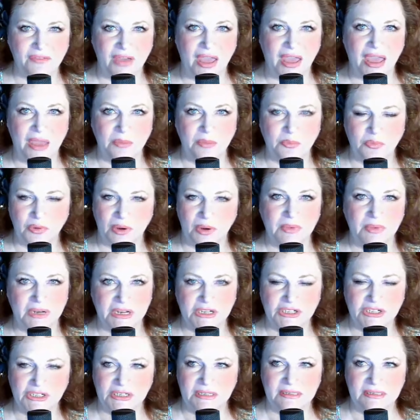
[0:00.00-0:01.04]
had
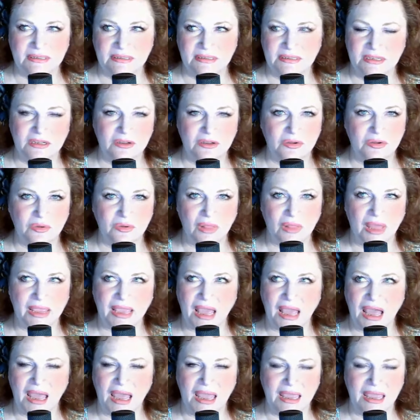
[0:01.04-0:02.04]
premonitions too, like